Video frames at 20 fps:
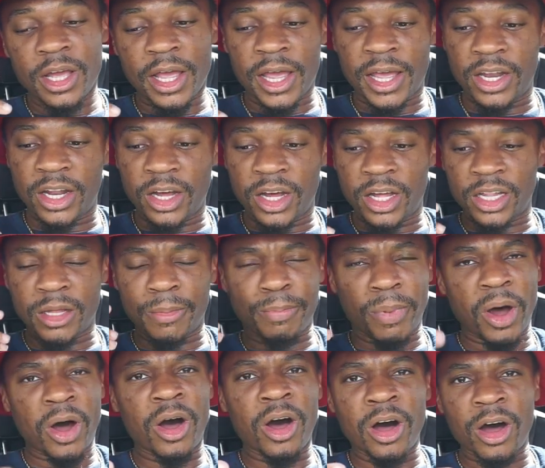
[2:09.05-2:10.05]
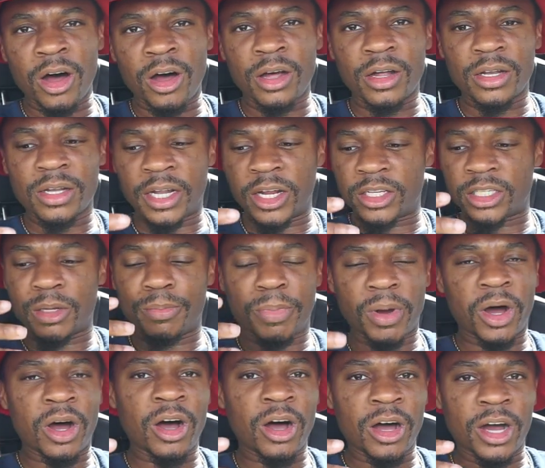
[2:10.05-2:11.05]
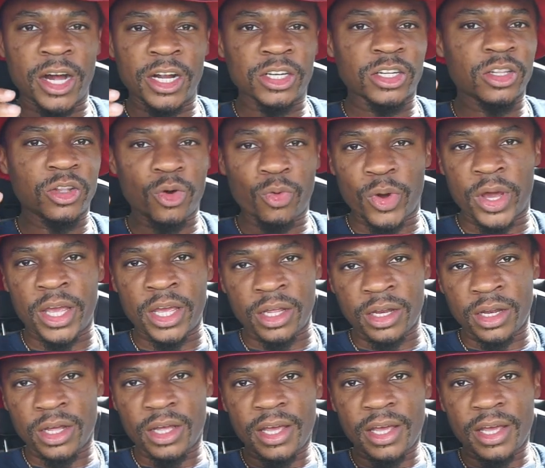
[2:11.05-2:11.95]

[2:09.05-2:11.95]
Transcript: And the ball, there's a ball under the weight,